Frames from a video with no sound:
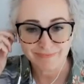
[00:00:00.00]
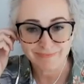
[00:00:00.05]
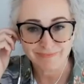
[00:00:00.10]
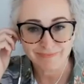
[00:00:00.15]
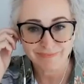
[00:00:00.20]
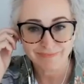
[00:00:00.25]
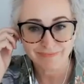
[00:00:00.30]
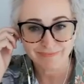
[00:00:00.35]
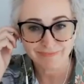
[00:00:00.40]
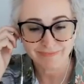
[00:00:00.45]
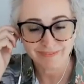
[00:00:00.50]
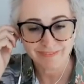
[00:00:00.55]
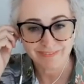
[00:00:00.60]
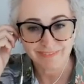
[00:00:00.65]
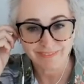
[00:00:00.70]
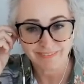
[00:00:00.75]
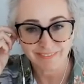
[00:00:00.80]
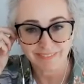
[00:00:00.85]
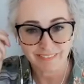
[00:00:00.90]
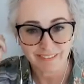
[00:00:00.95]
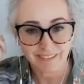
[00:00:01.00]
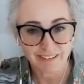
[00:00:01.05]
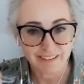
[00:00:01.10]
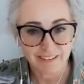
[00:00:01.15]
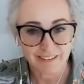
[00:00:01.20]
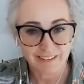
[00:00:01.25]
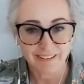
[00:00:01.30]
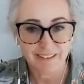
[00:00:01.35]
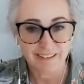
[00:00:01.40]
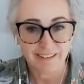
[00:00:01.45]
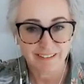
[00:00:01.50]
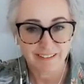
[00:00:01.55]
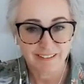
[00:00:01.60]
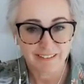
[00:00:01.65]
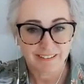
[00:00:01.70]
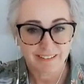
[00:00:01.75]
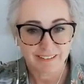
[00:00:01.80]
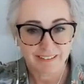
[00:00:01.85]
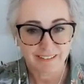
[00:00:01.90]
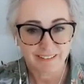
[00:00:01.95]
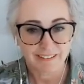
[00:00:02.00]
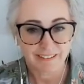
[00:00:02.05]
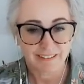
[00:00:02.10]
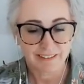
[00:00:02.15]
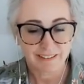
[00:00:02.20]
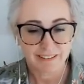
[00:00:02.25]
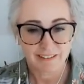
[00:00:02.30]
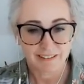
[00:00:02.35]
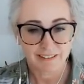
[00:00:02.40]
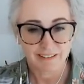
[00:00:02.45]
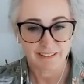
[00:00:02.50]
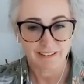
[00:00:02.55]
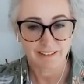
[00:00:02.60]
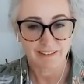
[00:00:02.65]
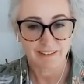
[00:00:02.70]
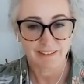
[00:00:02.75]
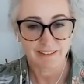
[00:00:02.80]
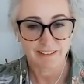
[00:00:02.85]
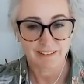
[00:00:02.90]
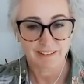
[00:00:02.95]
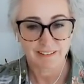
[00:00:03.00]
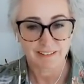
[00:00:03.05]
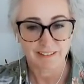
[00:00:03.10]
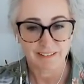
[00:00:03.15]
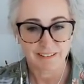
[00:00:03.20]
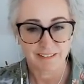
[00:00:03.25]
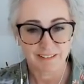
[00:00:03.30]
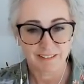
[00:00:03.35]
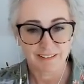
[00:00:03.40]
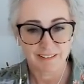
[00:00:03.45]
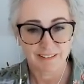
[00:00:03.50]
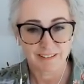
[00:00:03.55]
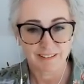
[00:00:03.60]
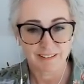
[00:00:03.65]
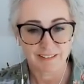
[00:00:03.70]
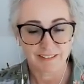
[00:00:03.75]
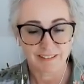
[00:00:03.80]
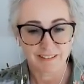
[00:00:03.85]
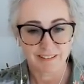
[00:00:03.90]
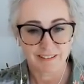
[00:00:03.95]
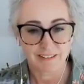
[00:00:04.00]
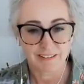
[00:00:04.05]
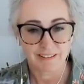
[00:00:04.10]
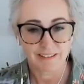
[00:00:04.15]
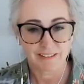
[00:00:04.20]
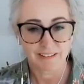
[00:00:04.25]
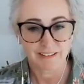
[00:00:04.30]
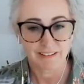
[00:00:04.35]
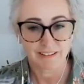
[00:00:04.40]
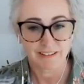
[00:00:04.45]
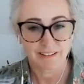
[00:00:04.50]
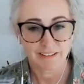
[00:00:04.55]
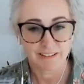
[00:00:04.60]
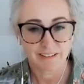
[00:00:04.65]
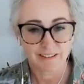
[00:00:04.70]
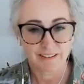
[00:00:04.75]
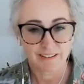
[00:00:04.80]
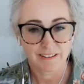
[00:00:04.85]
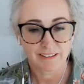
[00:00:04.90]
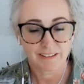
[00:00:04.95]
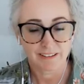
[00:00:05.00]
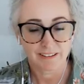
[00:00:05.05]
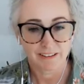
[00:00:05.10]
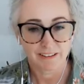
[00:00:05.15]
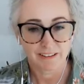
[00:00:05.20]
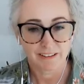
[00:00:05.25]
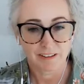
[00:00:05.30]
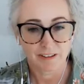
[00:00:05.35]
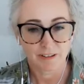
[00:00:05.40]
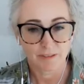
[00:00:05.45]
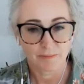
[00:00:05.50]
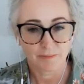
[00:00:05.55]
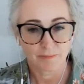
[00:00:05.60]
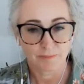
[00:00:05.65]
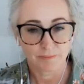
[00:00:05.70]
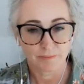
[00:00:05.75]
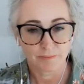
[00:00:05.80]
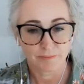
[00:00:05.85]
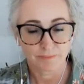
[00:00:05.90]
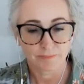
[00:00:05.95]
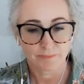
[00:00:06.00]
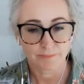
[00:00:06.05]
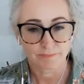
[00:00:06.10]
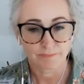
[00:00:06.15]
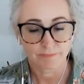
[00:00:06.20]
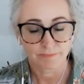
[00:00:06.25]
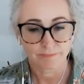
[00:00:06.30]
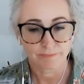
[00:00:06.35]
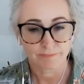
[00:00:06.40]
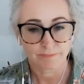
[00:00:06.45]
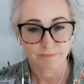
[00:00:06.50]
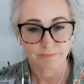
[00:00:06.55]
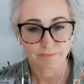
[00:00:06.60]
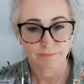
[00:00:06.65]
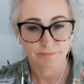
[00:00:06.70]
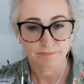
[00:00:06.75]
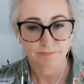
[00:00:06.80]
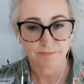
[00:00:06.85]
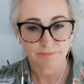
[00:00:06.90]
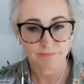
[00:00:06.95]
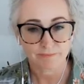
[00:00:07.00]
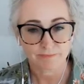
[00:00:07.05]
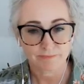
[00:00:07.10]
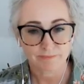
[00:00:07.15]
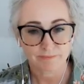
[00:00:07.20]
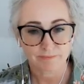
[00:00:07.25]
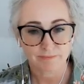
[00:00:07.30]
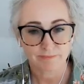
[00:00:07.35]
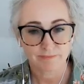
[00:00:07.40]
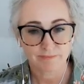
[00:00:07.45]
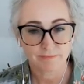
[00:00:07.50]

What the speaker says: (not speaking)